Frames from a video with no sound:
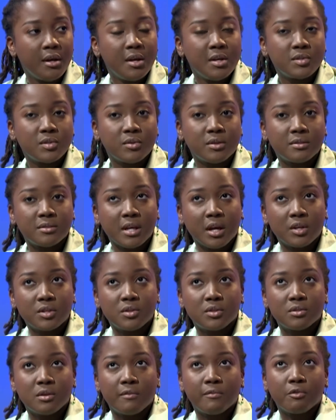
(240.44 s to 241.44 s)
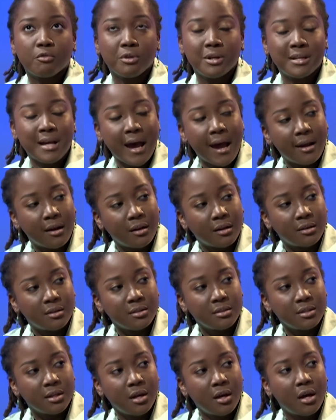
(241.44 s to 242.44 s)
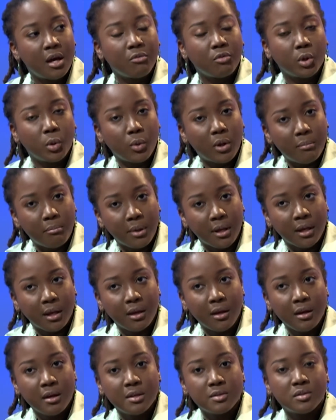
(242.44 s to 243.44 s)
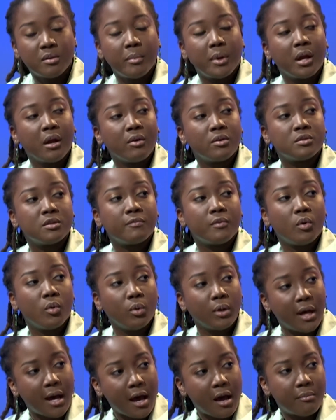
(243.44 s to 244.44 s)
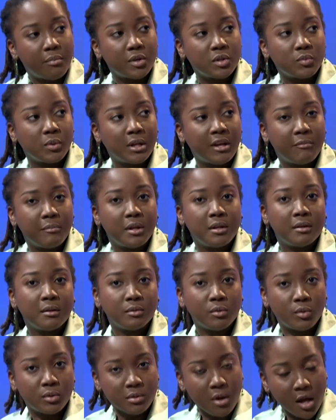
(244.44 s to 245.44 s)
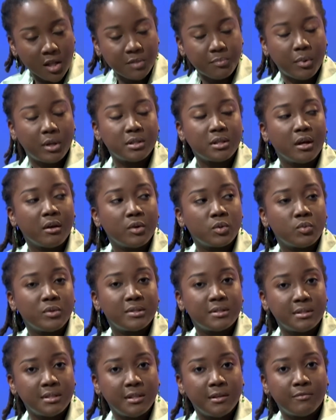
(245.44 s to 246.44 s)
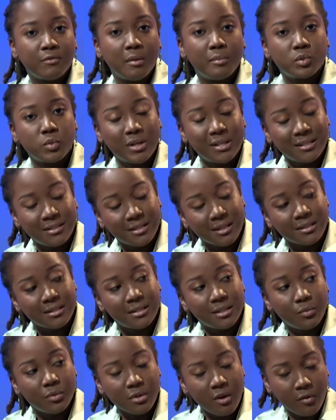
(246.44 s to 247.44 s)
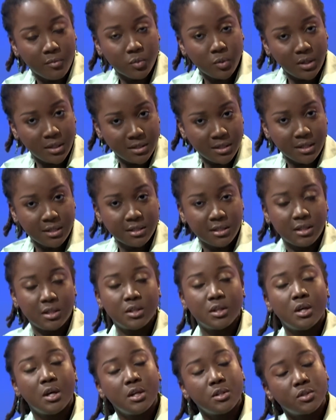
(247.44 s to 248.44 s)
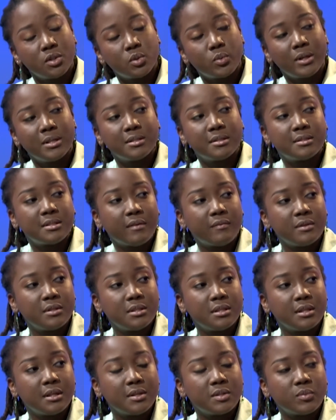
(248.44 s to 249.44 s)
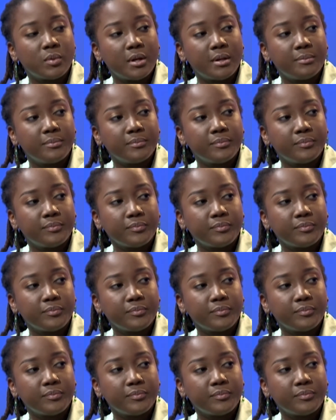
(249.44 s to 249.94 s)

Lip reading: So the sections of Greene Island and Runaway Bay, some areas of Old Harbour as well have been those hotspot areas we see from 2016. We saw from 2016 to 2017 as well.